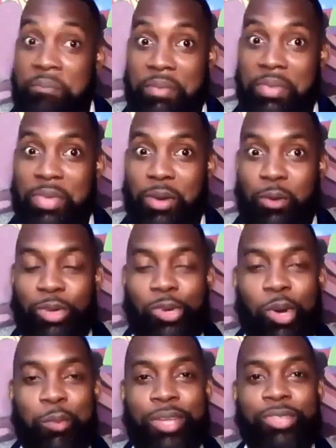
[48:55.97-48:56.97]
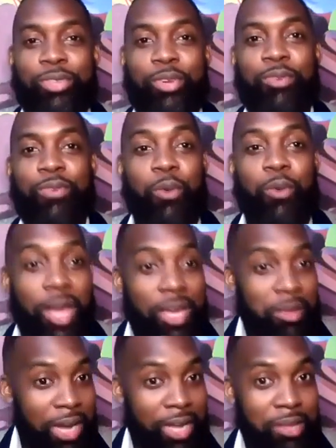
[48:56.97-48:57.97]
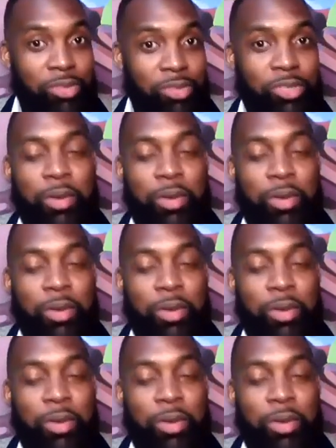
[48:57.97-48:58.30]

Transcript: They weren't coming. So you found, like Dr.